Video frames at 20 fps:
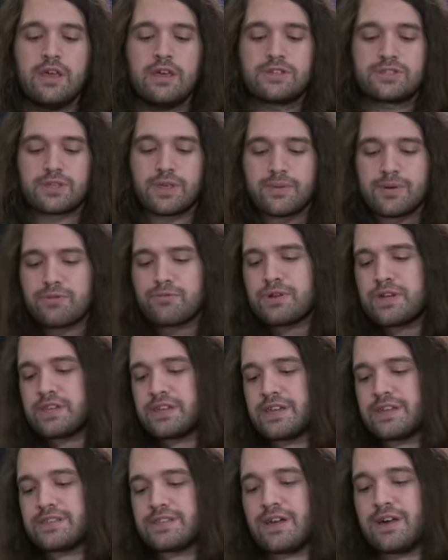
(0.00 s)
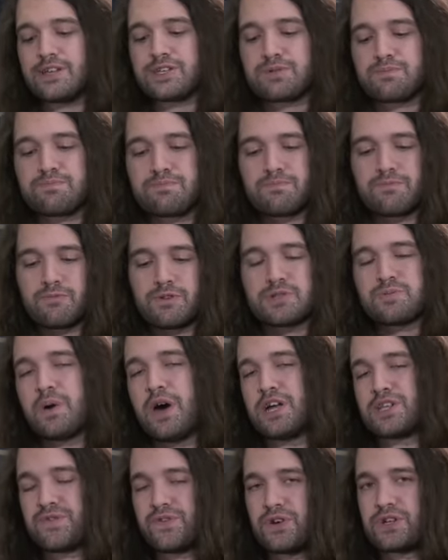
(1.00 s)
So let me read Intel's
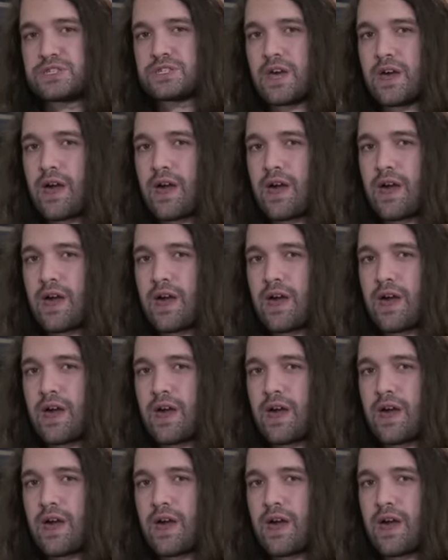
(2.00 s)
response first.